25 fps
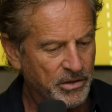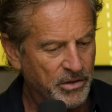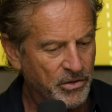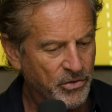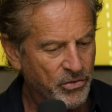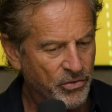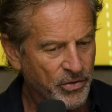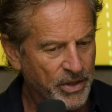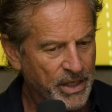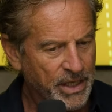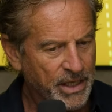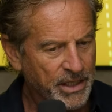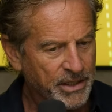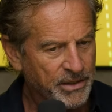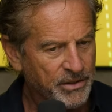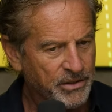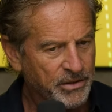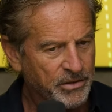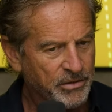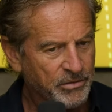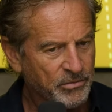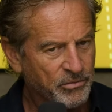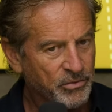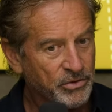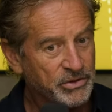create
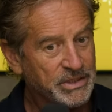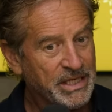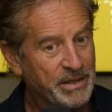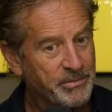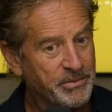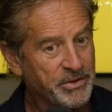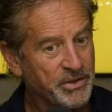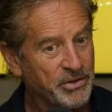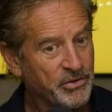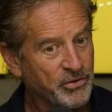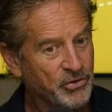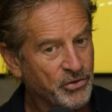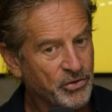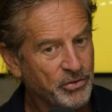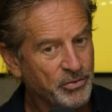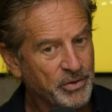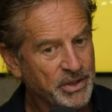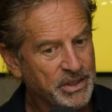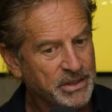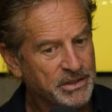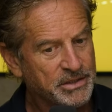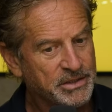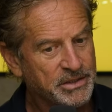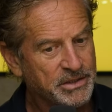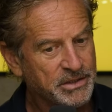what's happening in the
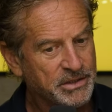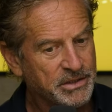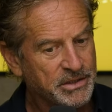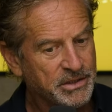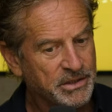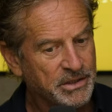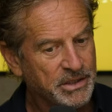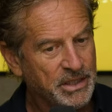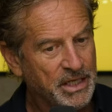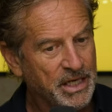US,